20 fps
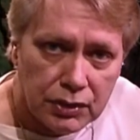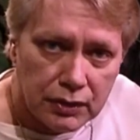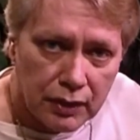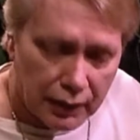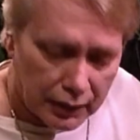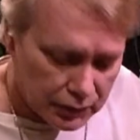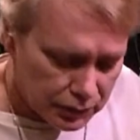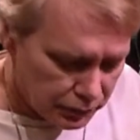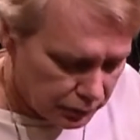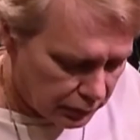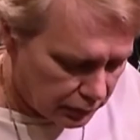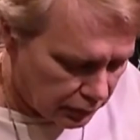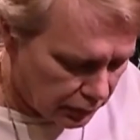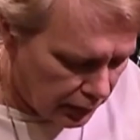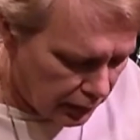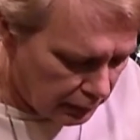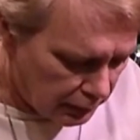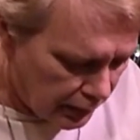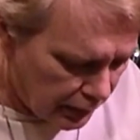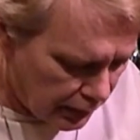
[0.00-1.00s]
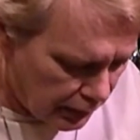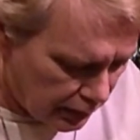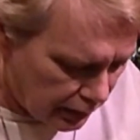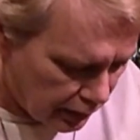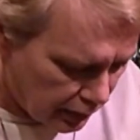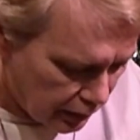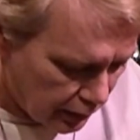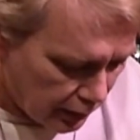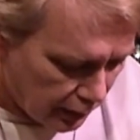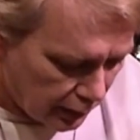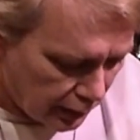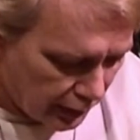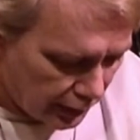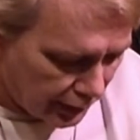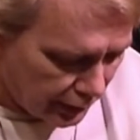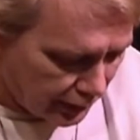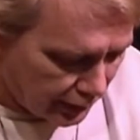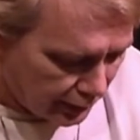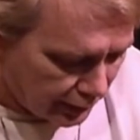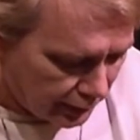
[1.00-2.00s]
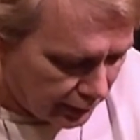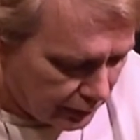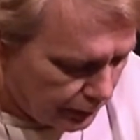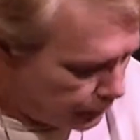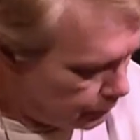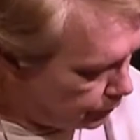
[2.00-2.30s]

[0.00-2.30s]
Thanks for coming, and